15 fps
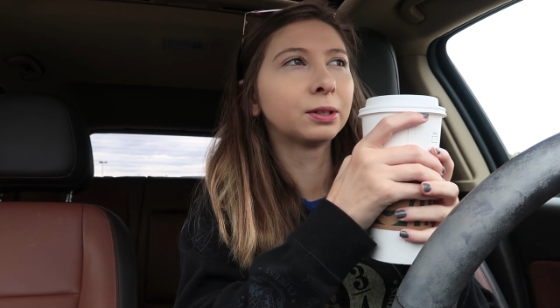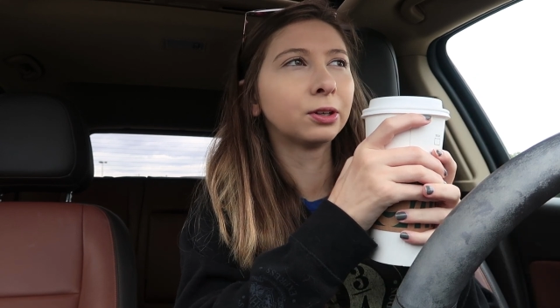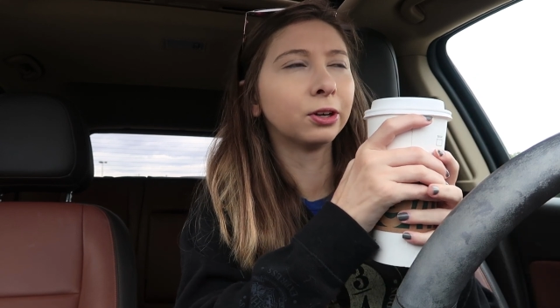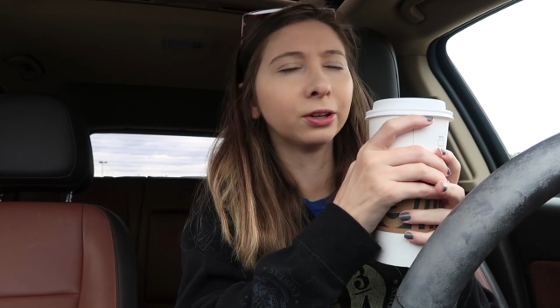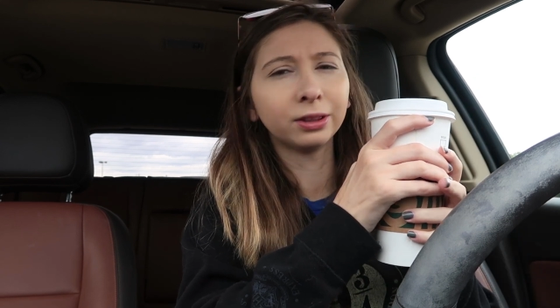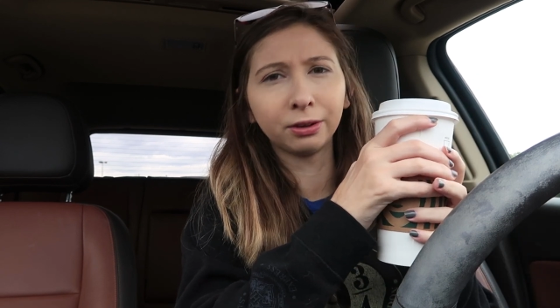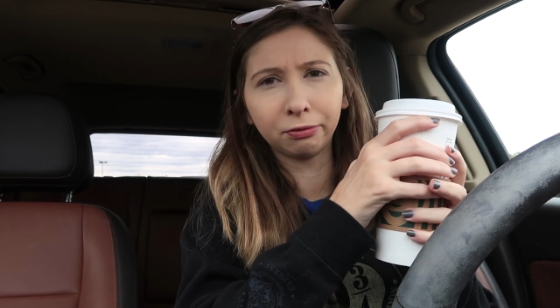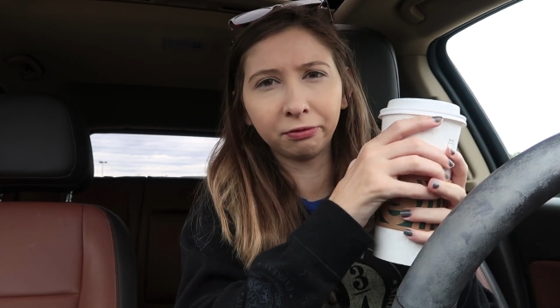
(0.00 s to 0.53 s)

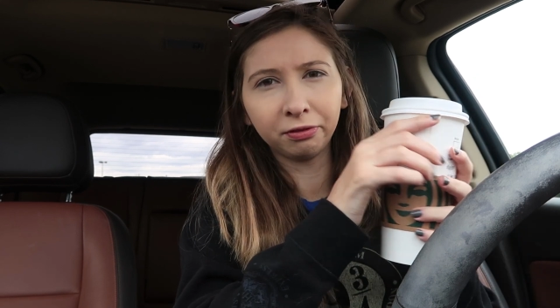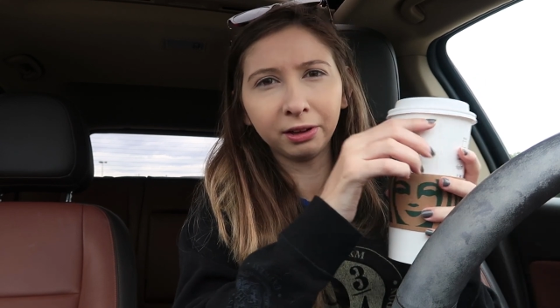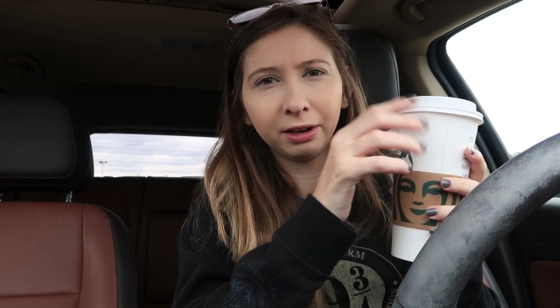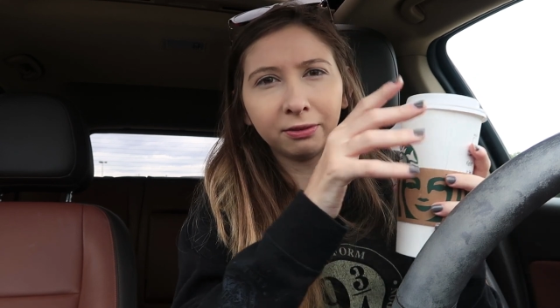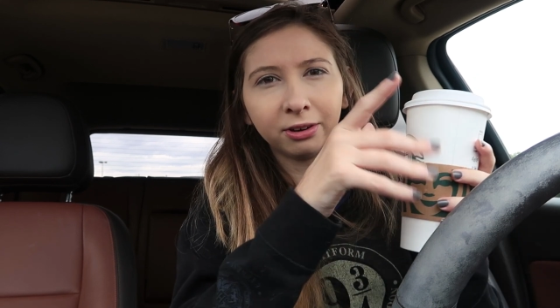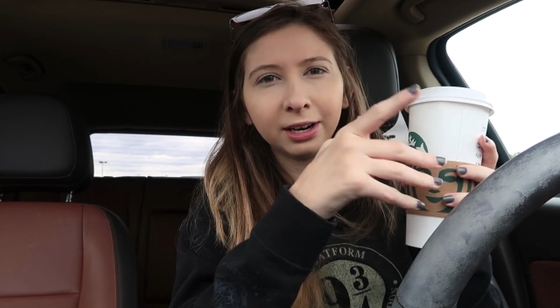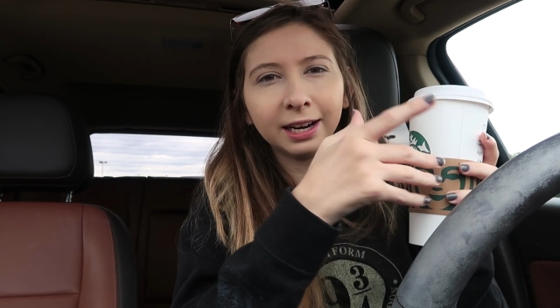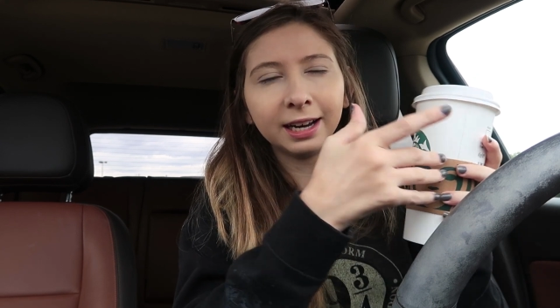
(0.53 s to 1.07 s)
or the
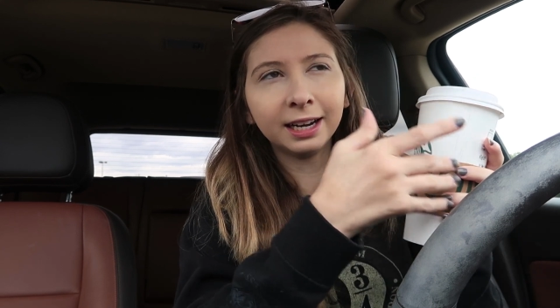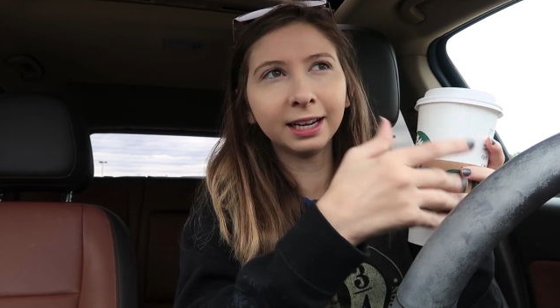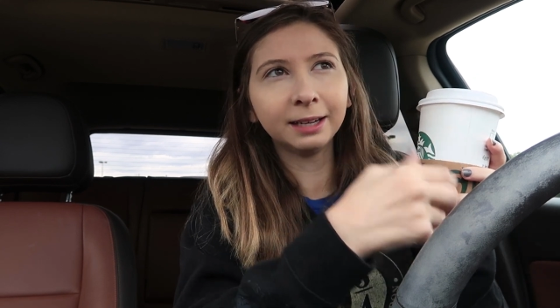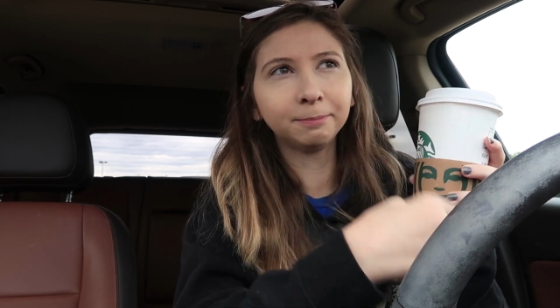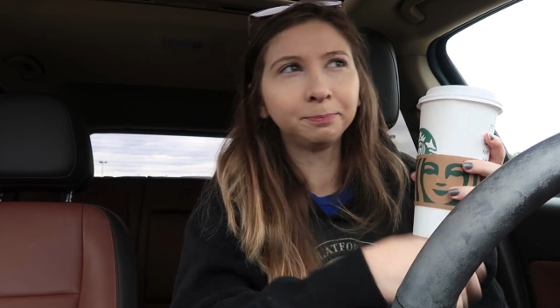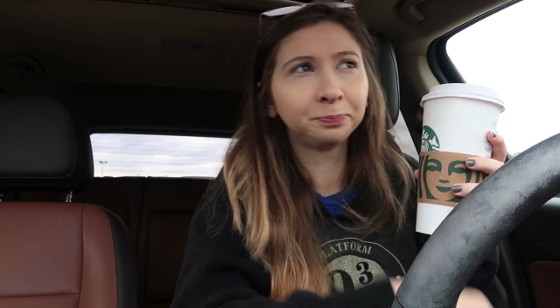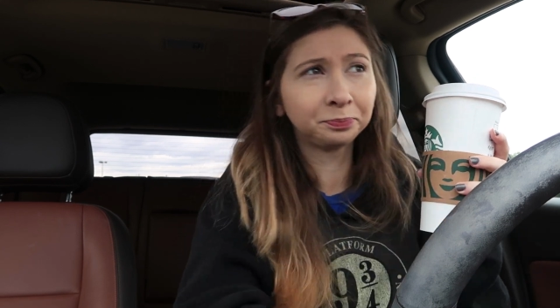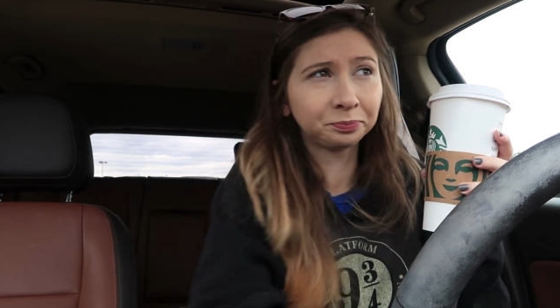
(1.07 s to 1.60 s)
flavoring in
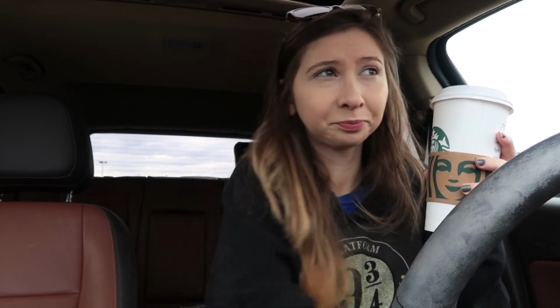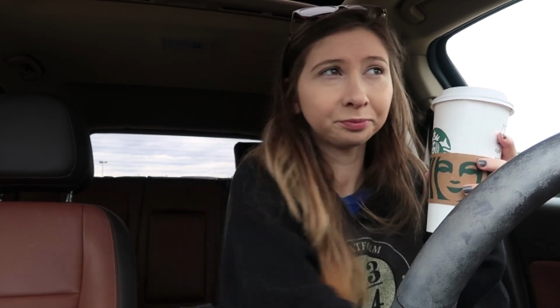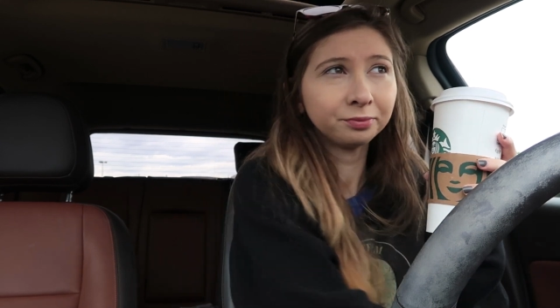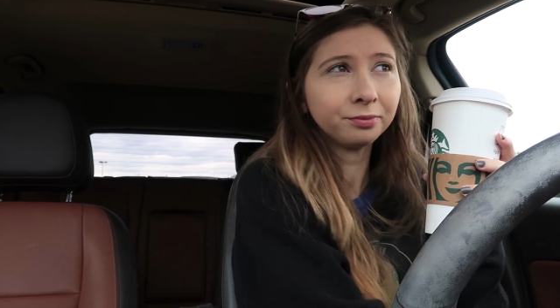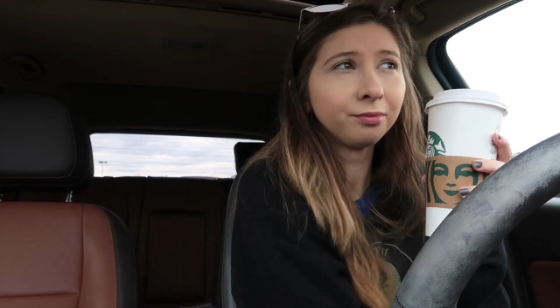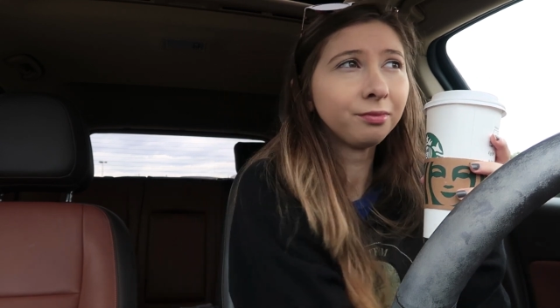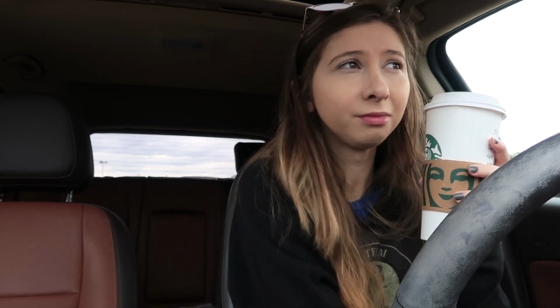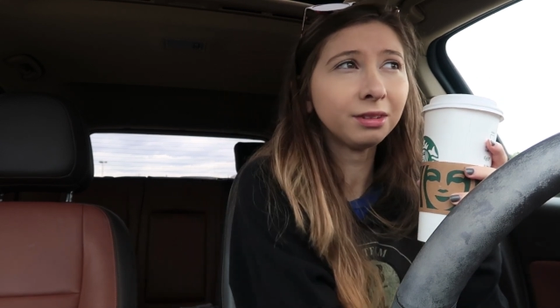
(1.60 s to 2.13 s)
it.
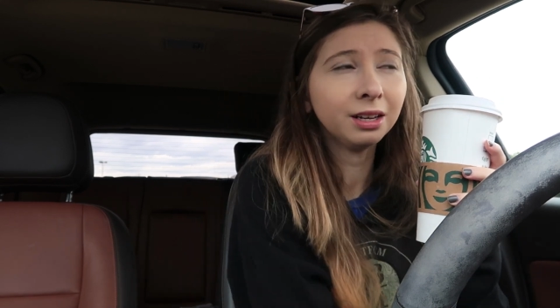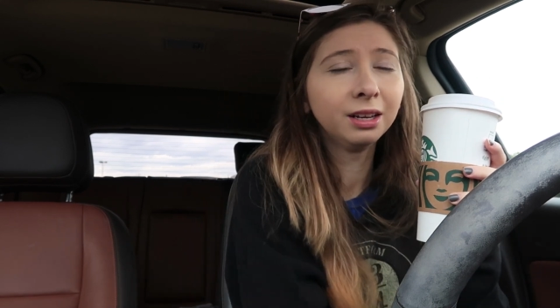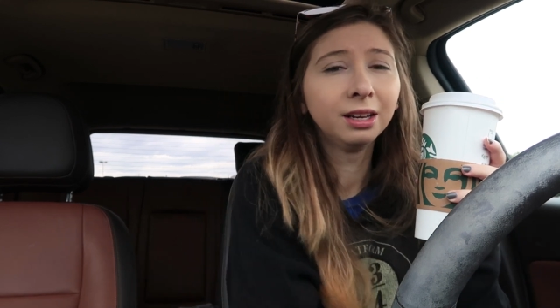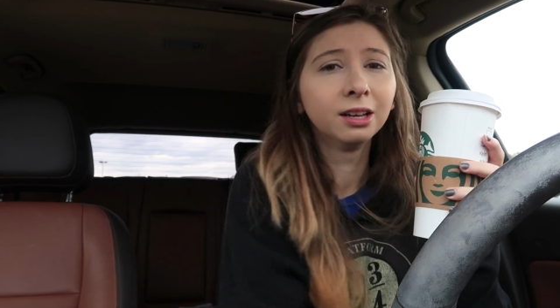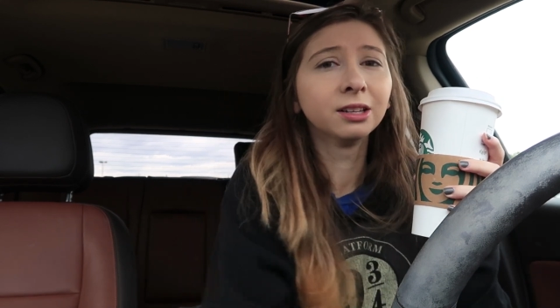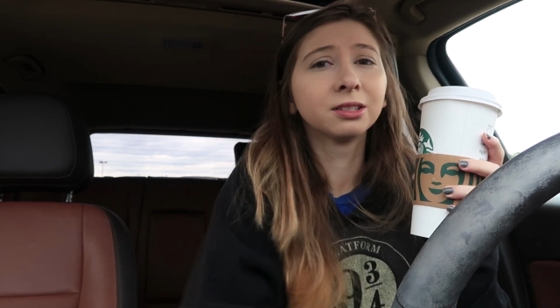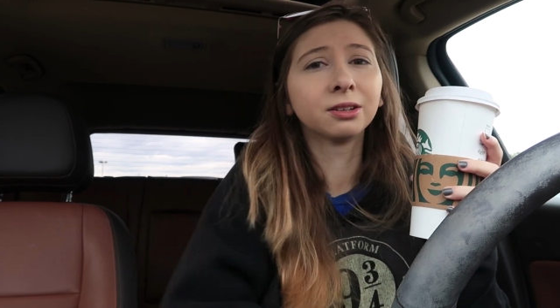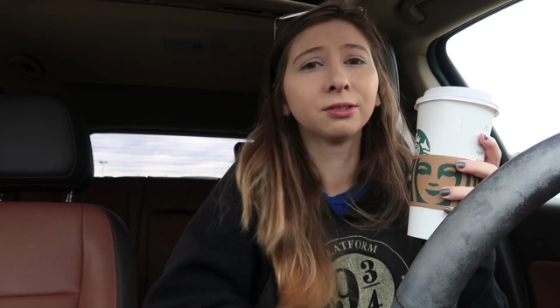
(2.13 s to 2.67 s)

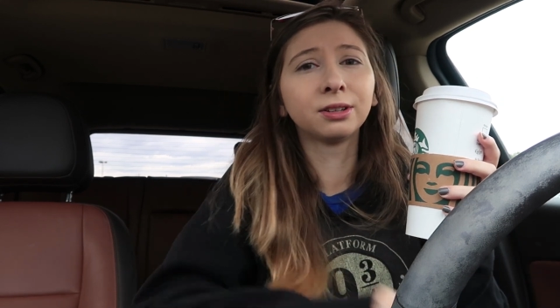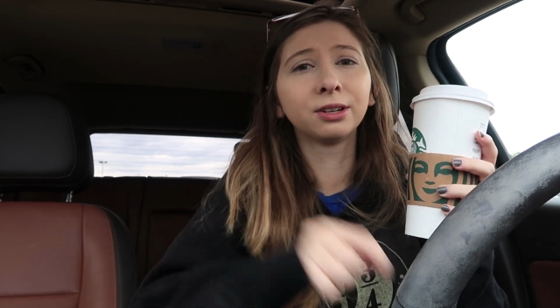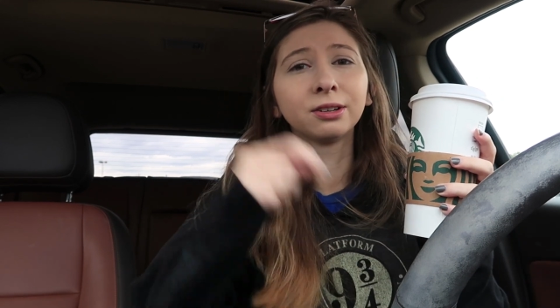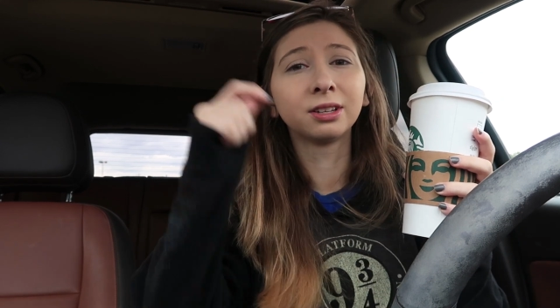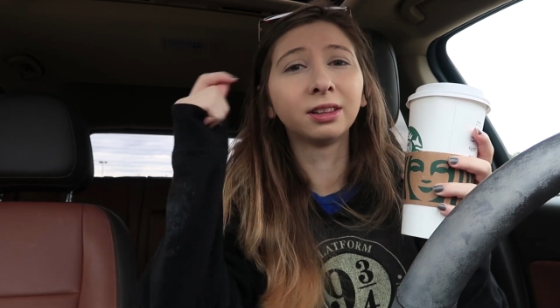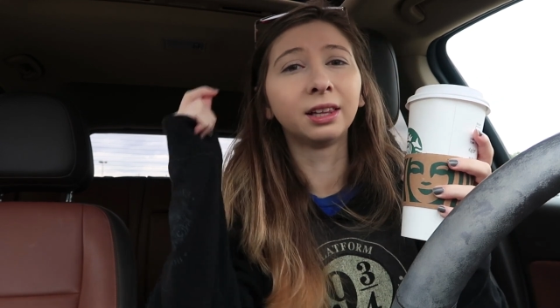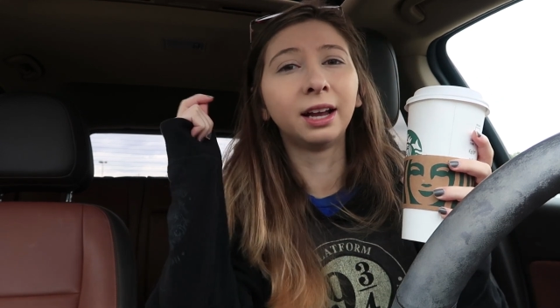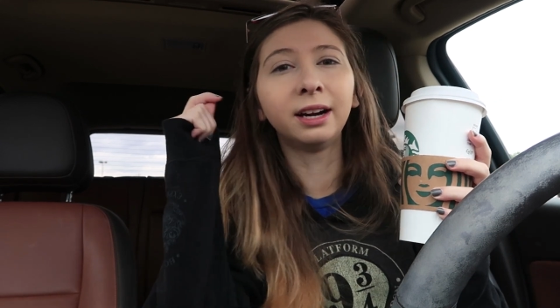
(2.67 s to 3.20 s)
So
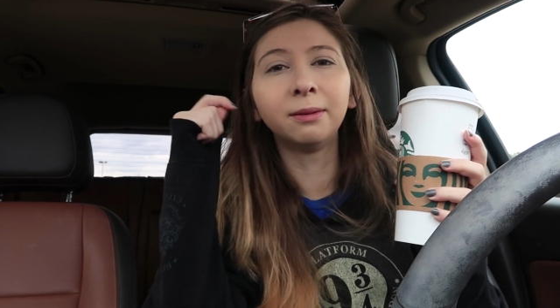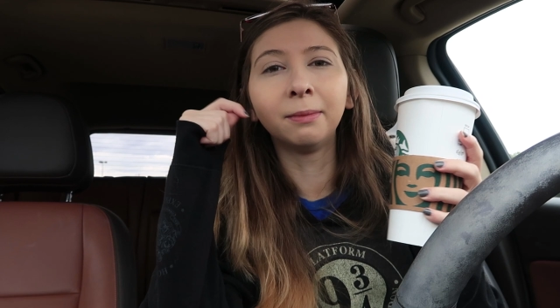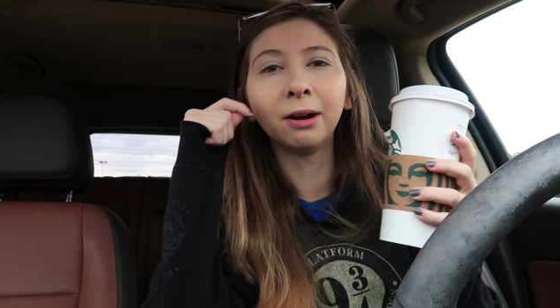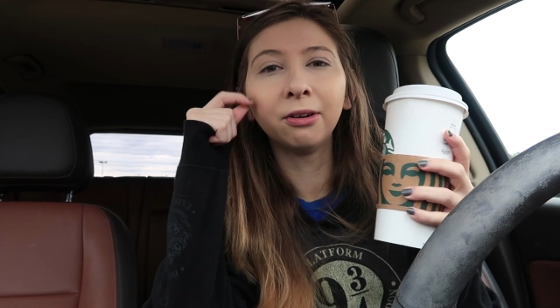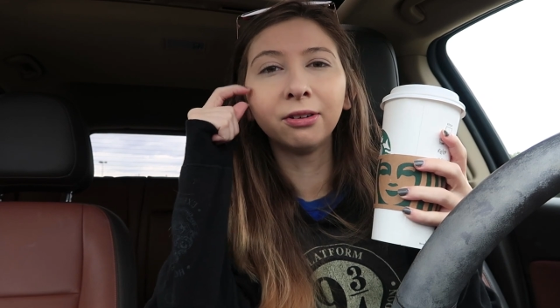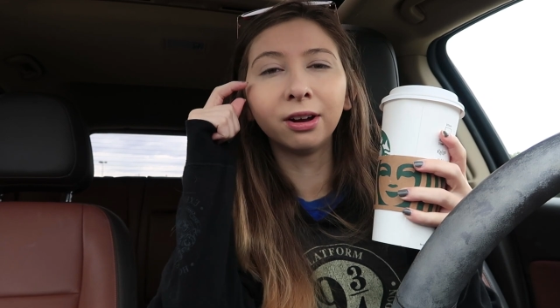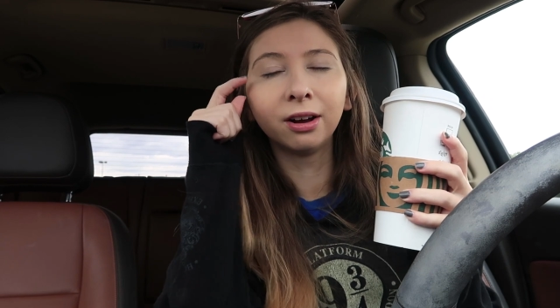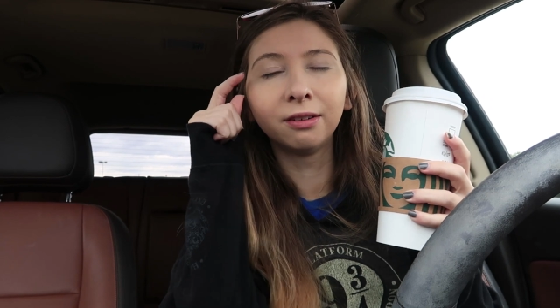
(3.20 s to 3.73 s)
there's a light
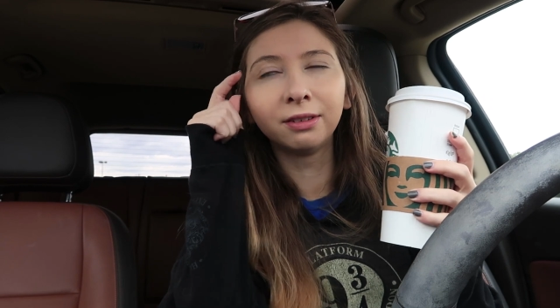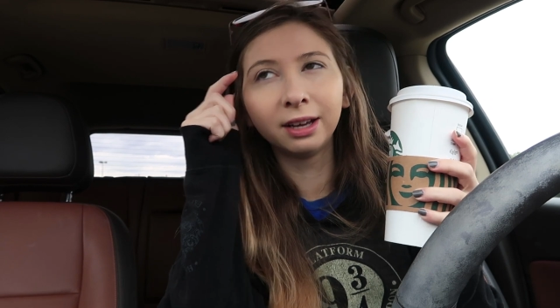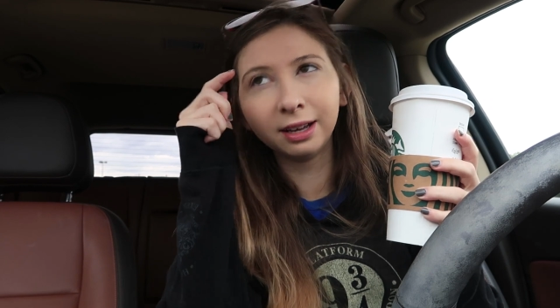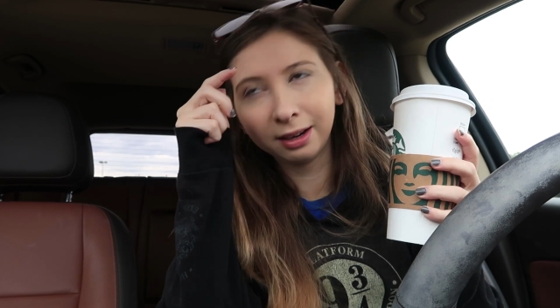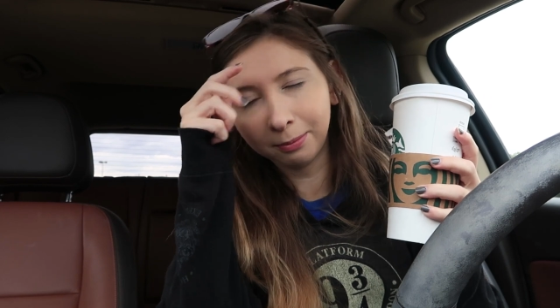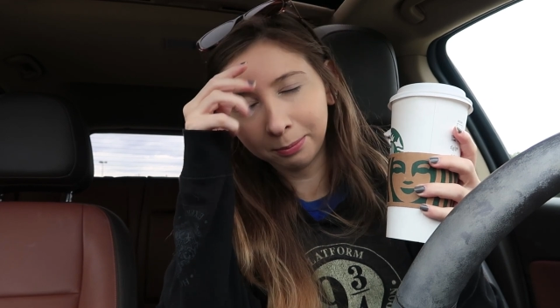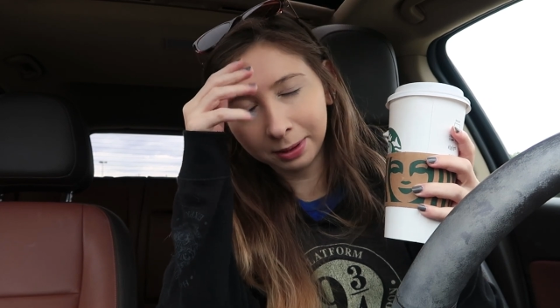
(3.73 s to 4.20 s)
amount of it,